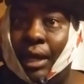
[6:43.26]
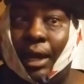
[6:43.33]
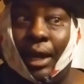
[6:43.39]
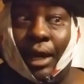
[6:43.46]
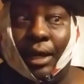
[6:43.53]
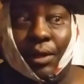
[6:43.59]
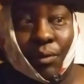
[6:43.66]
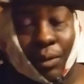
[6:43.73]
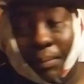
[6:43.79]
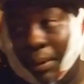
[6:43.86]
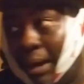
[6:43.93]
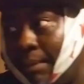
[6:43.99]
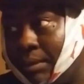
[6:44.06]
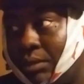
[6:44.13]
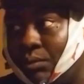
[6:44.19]
And the
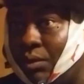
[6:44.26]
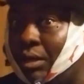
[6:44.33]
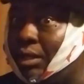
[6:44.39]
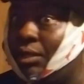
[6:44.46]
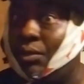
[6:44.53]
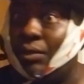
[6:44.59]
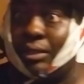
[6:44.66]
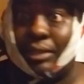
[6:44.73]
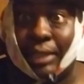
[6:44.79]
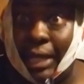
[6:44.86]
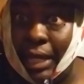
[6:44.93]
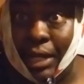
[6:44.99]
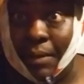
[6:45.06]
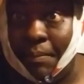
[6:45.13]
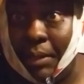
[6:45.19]
Republicans want to do a
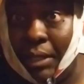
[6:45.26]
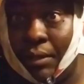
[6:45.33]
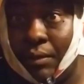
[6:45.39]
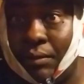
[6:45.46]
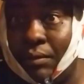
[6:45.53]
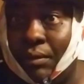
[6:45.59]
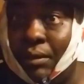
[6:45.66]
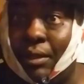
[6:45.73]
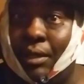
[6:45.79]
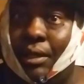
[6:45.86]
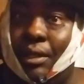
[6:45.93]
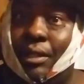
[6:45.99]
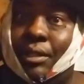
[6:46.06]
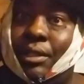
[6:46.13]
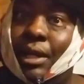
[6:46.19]
skinny bill.
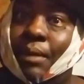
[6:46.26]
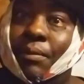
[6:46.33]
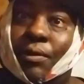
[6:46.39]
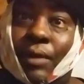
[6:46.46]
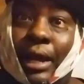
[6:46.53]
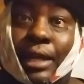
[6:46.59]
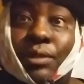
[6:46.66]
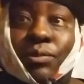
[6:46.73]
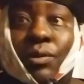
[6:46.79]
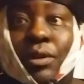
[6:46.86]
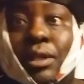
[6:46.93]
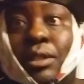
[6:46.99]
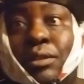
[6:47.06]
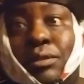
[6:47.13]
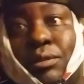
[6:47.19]
Democrats
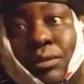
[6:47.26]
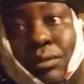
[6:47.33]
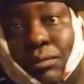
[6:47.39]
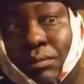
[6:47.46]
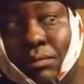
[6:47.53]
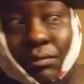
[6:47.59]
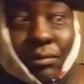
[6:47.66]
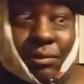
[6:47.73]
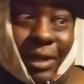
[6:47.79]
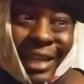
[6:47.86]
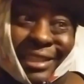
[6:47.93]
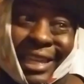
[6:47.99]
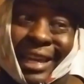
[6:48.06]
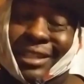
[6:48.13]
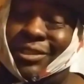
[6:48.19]
want
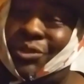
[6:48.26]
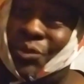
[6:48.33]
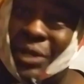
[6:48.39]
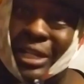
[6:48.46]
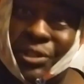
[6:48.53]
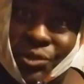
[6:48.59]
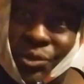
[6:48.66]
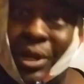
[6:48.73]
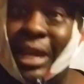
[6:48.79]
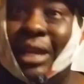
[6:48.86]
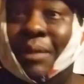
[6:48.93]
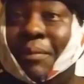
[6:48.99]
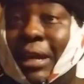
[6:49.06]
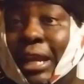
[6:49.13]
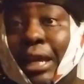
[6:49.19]
I think it's three
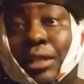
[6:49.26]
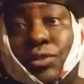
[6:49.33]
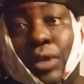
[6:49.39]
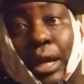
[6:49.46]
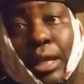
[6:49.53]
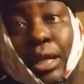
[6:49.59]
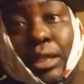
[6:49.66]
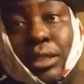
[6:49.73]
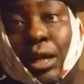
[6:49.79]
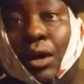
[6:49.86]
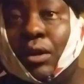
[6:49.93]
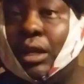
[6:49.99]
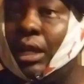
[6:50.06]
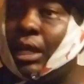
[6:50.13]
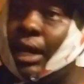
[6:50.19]
trillion, but they try they
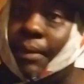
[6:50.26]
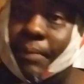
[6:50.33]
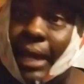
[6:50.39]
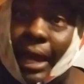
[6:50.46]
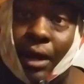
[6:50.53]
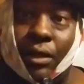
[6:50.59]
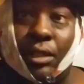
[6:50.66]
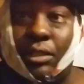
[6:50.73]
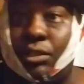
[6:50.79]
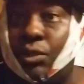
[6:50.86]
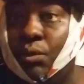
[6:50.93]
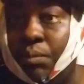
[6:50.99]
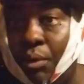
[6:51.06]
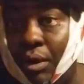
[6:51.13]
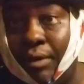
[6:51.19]
talking to come down to
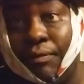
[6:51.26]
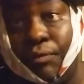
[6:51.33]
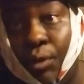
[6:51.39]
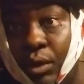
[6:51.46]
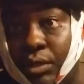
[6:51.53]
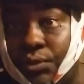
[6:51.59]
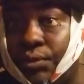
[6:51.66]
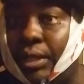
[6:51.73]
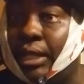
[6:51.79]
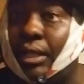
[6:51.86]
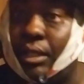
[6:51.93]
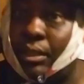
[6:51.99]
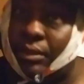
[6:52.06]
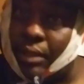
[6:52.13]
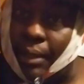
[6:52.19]
two point four
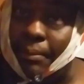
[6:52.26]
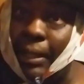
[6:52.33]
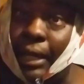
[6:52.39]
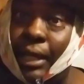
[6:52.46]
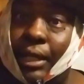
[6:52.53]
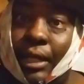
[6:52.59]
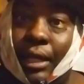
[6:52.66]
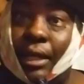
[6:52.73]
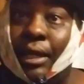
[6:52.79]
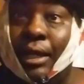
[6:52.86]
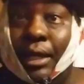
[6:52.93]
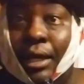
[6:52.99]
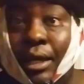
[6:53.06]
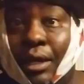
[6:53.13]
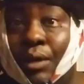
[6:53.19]
trillion or something like that,
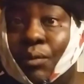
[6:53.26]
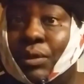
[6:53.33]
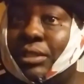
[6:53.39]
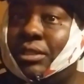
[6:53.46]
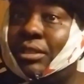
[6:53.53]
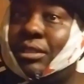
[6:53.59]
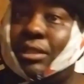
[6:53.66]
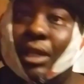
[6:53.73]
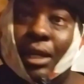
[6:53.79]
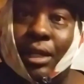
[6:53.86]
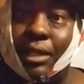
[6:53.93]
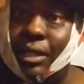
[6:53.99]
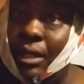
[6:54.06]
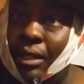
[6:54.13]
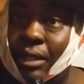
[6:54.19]
which is still
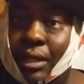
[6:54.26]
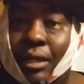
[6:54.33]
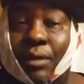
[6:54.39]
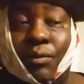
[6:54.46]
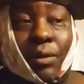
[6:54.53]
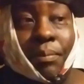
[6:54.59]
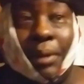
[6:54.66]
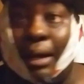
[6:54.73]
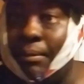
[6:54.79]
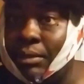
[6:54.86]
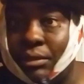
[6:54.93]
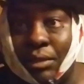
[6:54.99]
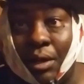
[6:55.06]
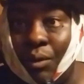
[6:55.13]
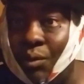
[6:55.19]
the, the
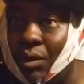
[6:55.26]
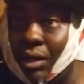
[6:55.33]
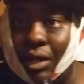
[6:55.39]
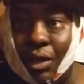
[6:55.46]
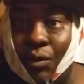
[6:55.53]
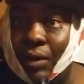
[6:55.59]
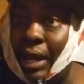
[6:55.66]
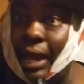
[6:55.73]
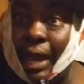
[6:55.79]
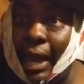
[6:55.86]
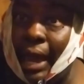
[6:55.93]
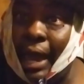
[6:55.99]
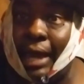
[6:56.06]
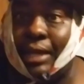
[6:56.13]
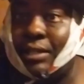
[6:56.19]
Republicans don't want to go that
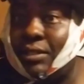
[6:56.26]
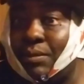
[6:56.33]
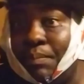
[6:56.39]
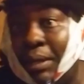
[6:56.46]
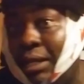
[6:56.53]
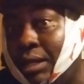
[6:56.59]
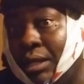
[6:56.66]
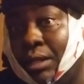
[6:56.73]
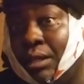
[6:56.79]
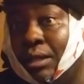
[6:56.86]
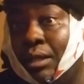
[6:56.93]
high in spending.